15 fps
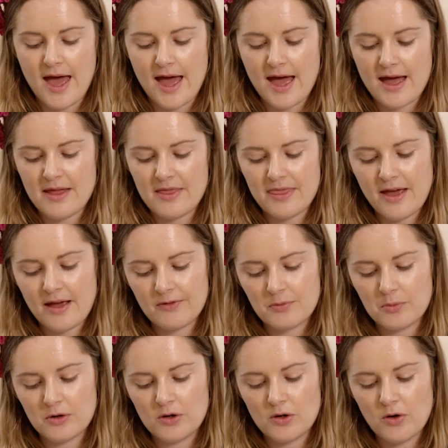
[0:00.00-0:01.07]
and that's
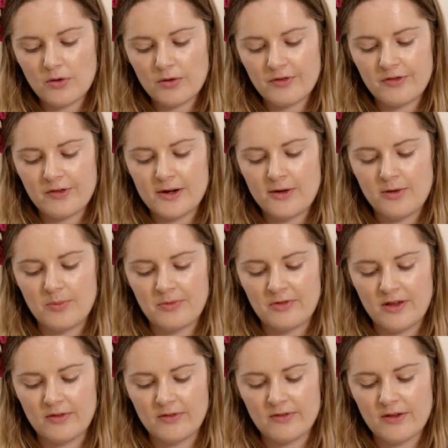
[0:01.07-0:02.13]
what locks the loops
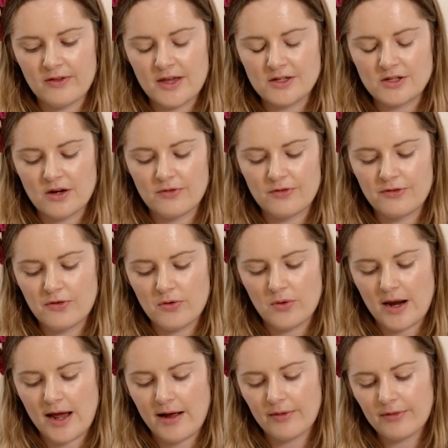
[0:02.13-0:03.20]
in so they don't
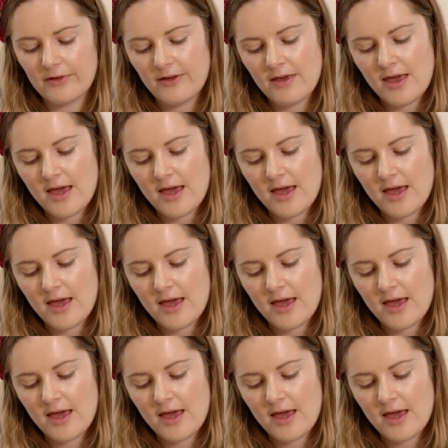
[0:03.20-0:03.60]
fall out.